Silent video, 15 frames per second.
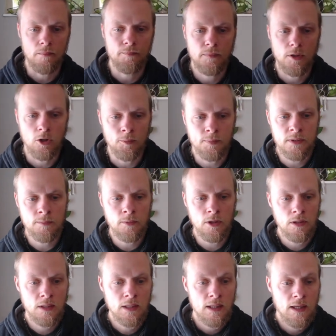
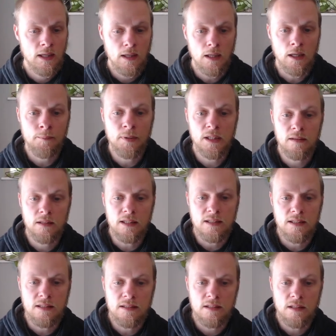optimal. But this
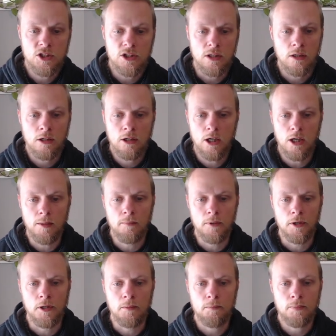is such a
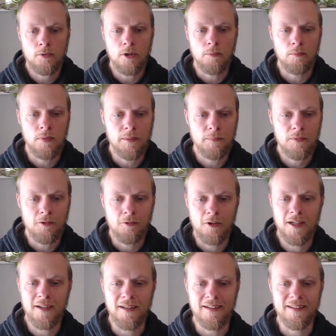common problem
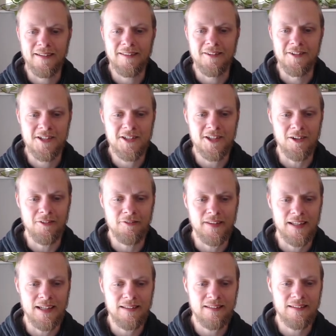to solve
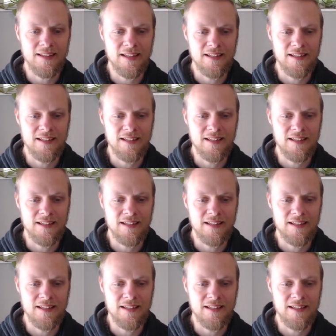that in